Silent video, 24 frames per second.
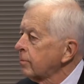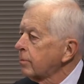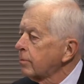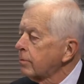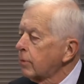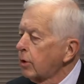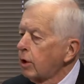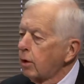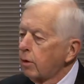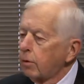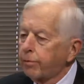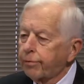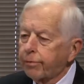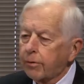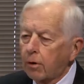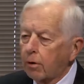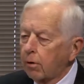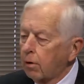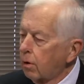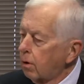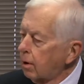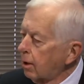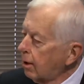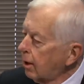You
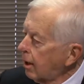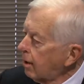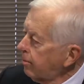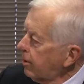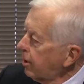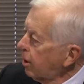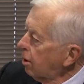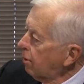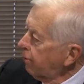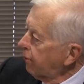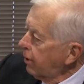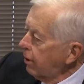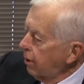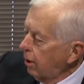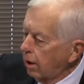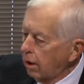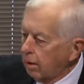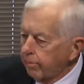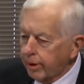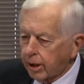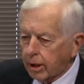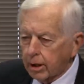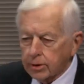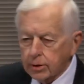throw a little bit over here
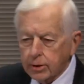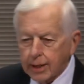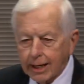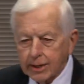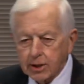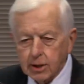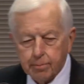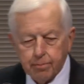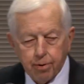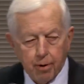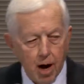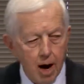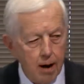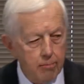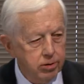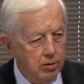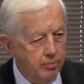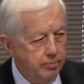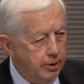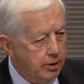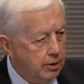because that's a problem,